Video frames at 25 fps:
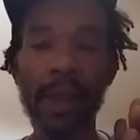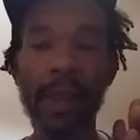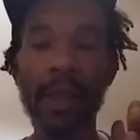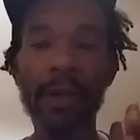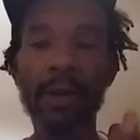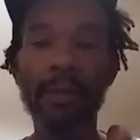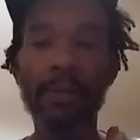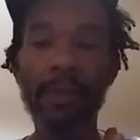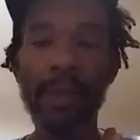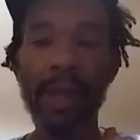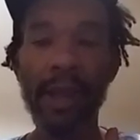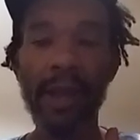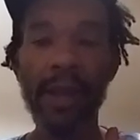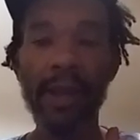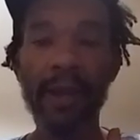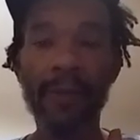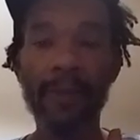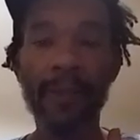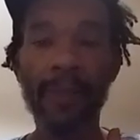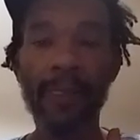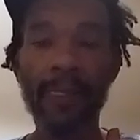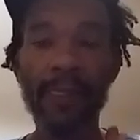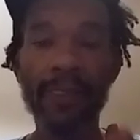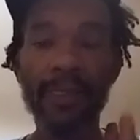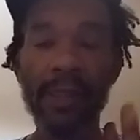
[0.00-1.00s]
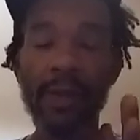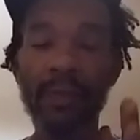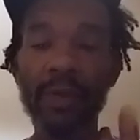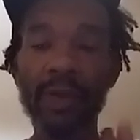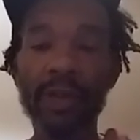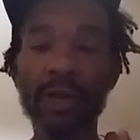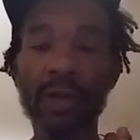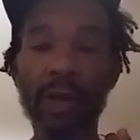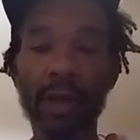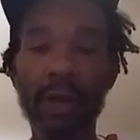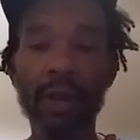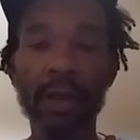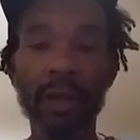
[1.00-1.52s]
in a man that we're
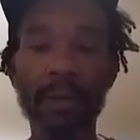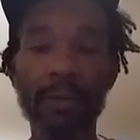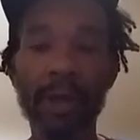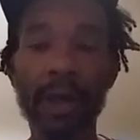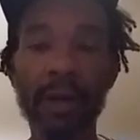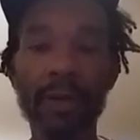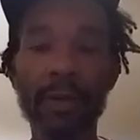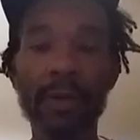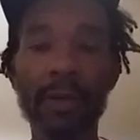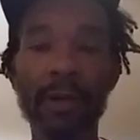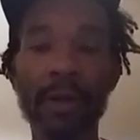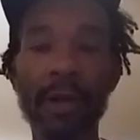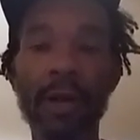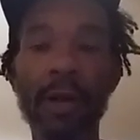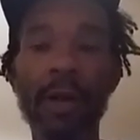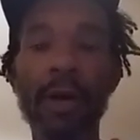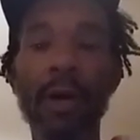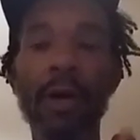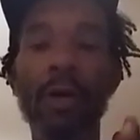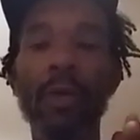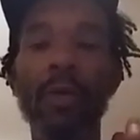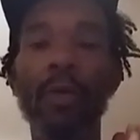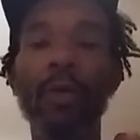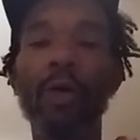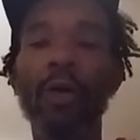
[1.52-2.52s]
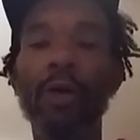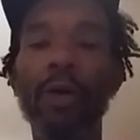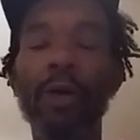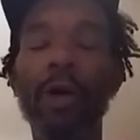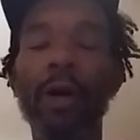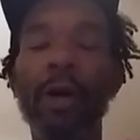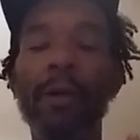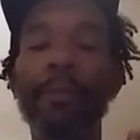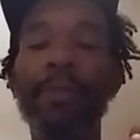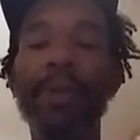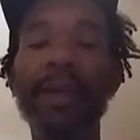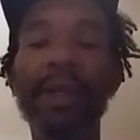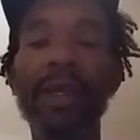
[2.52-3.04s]
talking about, or
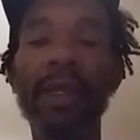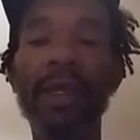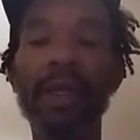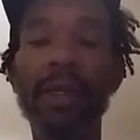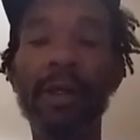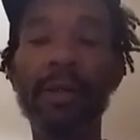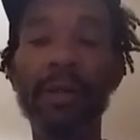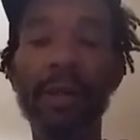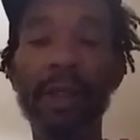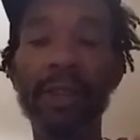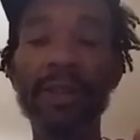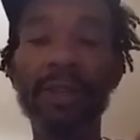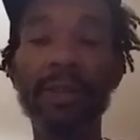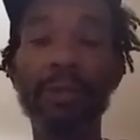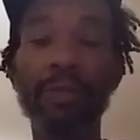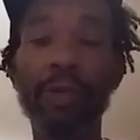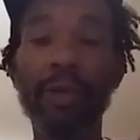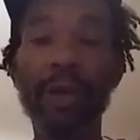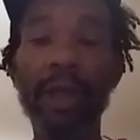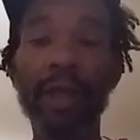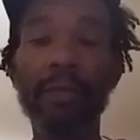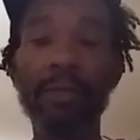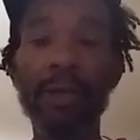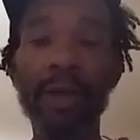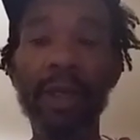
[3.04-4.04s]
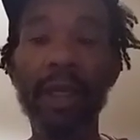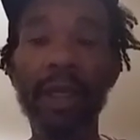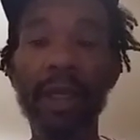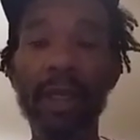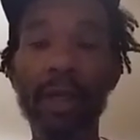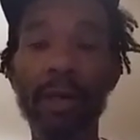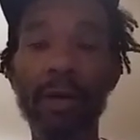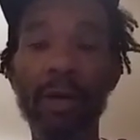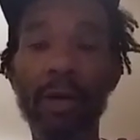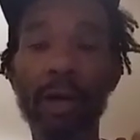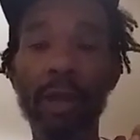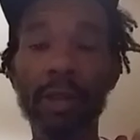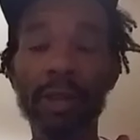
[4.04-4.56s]
a being, a supreme being
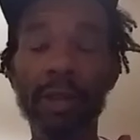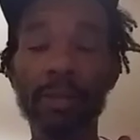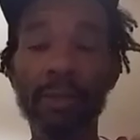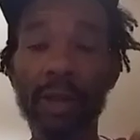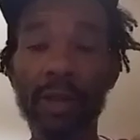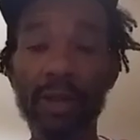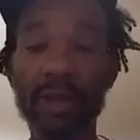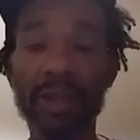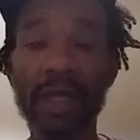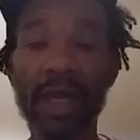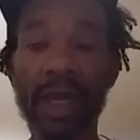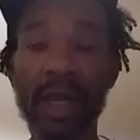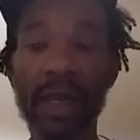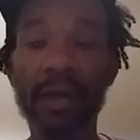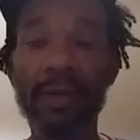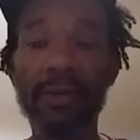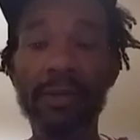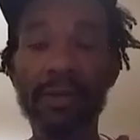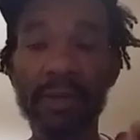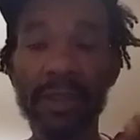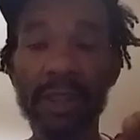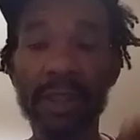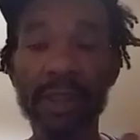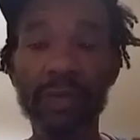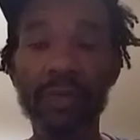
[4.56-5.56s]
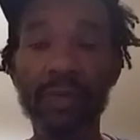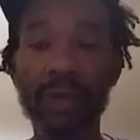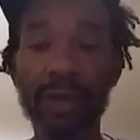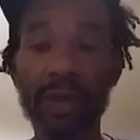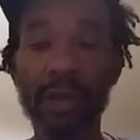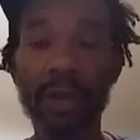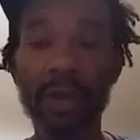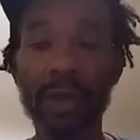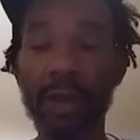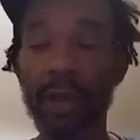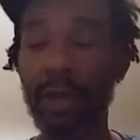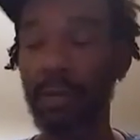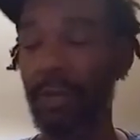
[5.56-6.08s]
called the Most High. That's what we're
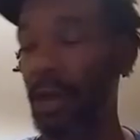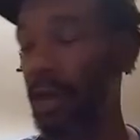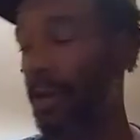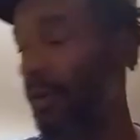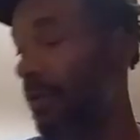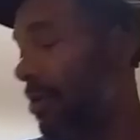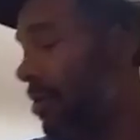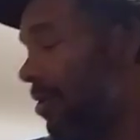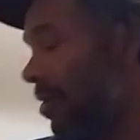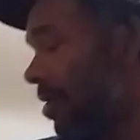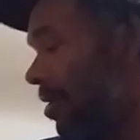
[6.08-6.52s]
talking about.